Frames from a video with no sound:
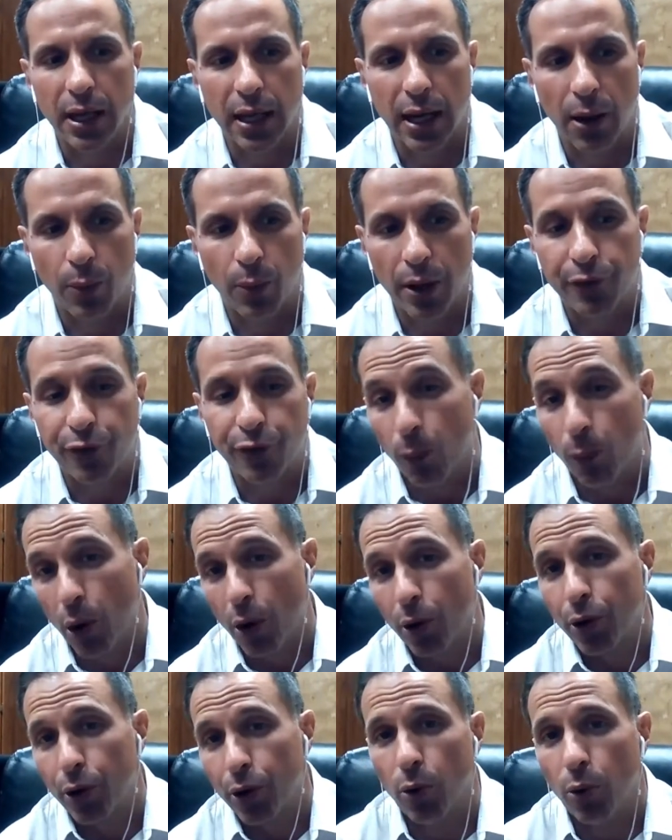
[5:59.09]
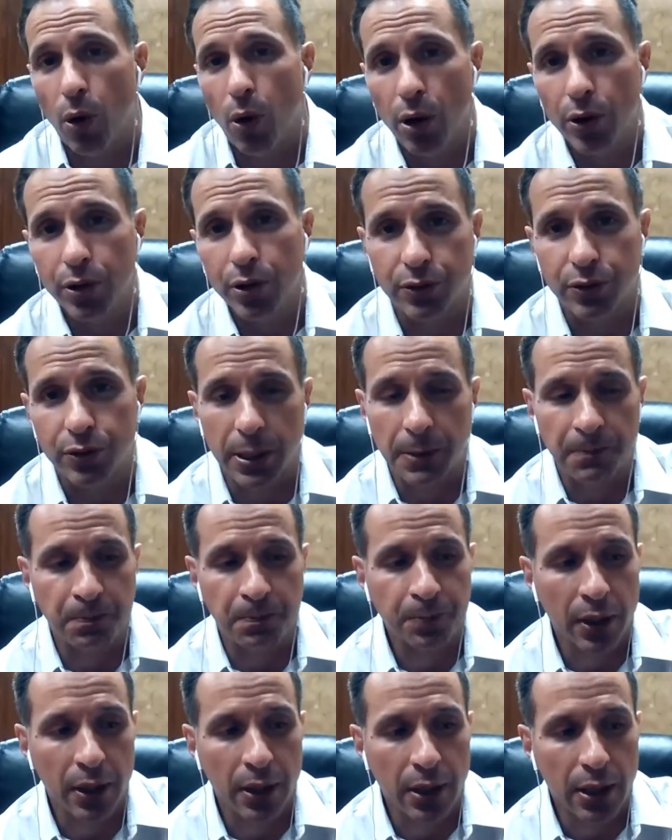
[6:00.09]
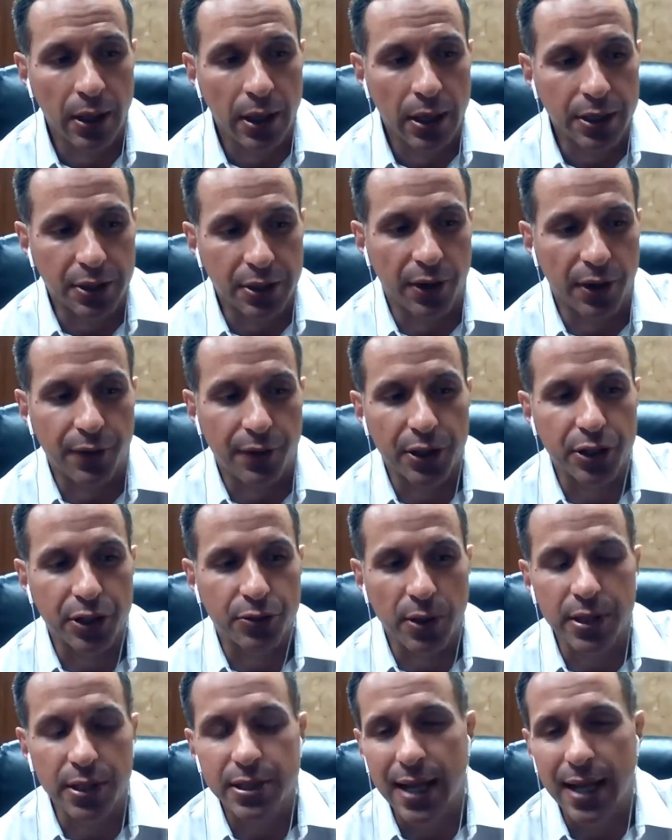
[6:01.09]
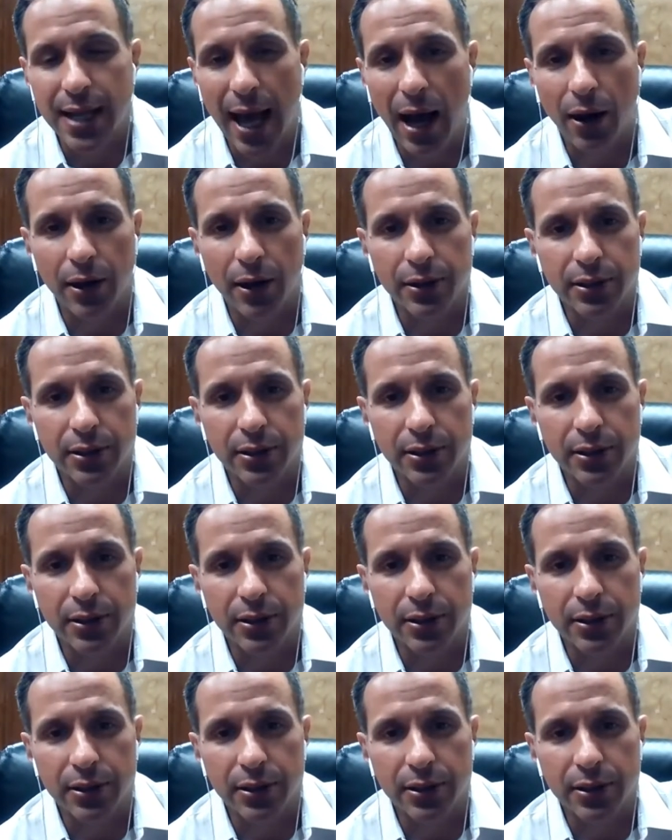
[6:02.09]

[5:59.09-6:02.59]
And I went from working on Wall Street to living on the streets of Dallas.